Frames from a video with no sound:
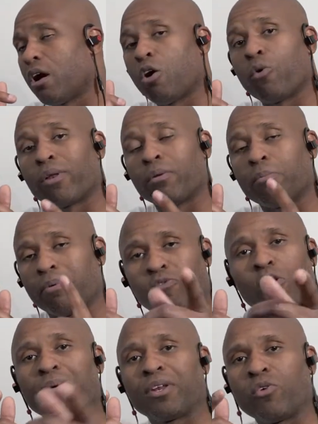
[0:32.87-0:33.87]
Oh, and
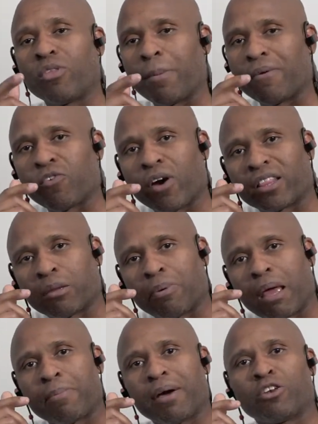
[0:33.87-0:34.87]
before we do that, before I hit the
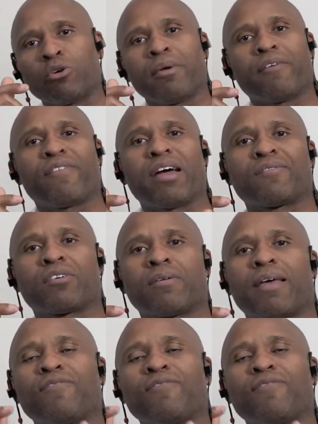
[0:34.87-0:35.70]
play button, do me a favor.